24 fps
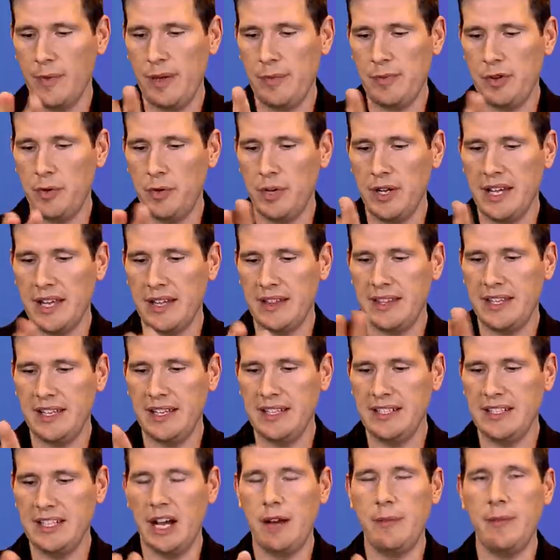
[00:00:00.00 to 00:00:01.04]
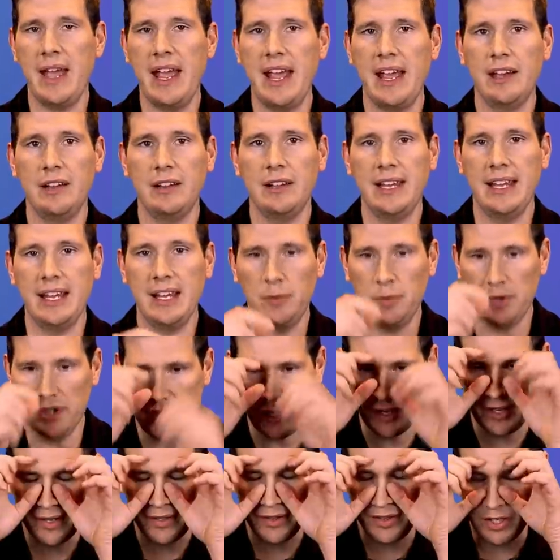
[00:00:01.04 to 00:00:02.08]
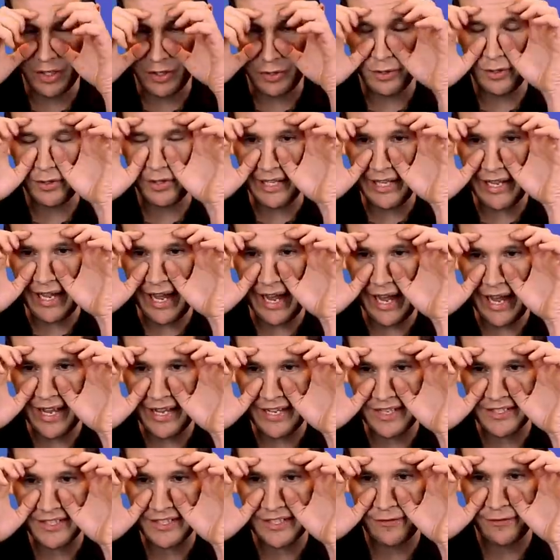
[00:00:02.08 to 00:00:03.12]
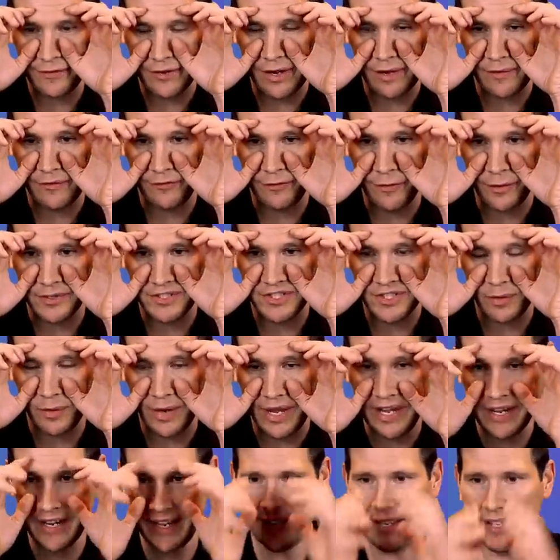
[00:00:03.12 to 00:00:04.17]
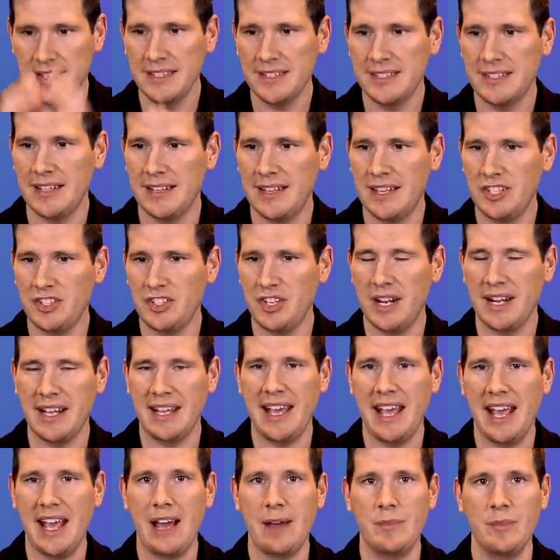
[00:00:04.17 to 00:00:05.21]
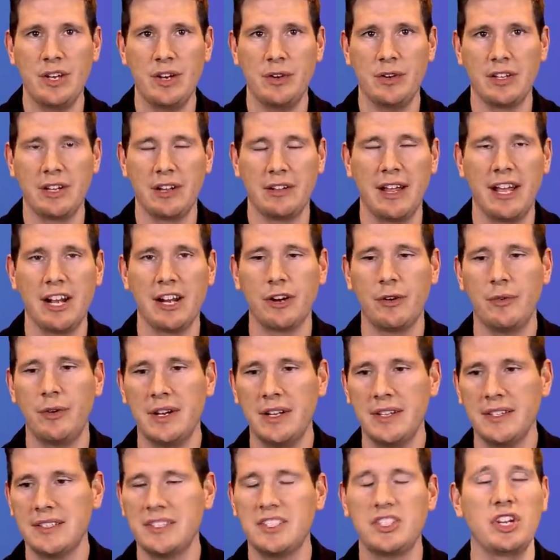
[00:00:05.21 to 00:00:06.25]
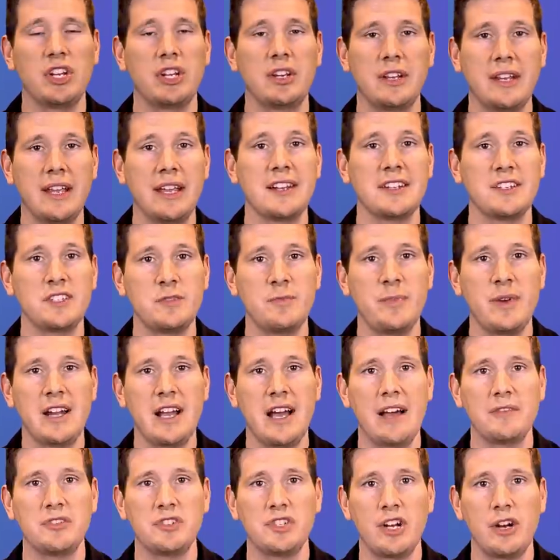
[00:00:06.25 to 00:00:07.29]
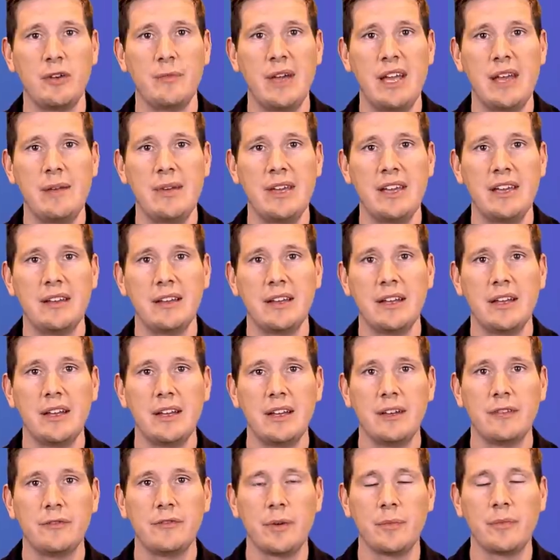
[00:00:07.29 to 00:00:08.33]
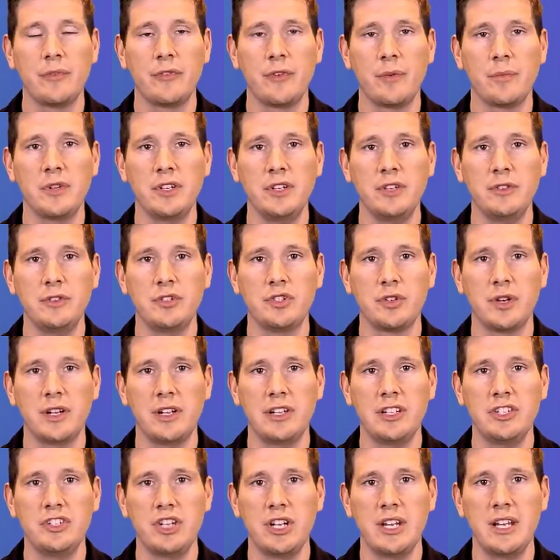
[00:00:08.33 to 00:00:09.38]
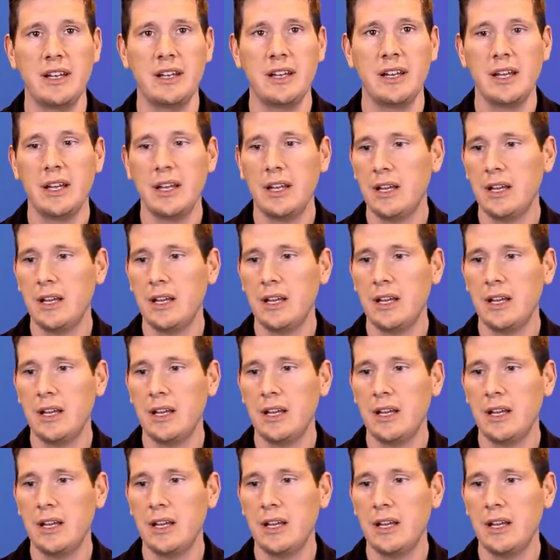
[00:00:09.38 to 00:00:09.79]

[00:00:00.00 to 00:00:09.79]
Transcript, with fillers: maybe we'll get the dumb alien with the, the googly eyes from Force Awakens, and then she had a cameo in the later ones. She could get a spin-off show maybe from, from the new trilogy.